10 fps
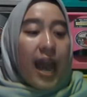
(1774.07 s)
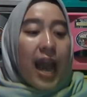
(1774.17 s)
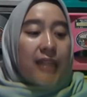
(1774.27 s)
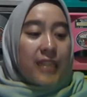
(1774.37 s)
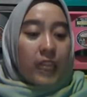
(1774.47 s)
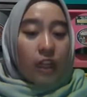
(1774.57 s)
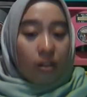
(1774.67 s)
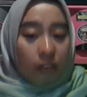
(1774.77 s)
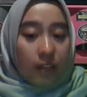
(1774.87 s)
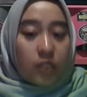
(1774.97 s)
as it
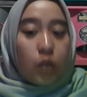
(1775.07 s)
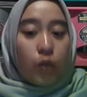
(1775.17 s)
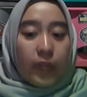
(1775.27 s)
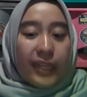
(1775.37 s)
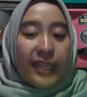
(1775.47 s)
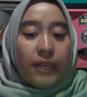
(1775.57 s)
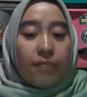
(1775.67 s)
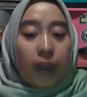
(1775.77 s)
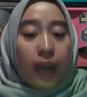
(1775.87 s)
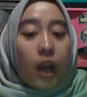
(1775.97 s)
creates within the
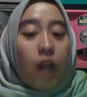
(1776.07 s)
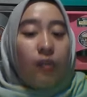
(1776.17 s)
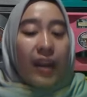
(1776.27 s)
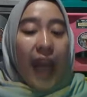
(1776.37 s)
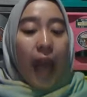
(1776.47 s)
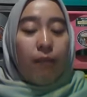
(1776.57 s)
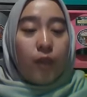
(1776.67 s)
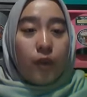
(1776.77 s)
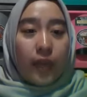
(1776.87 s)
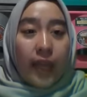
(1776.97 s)
mind of an
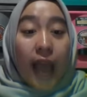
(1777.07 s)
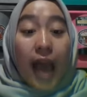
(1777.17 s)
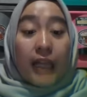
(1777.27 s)
employee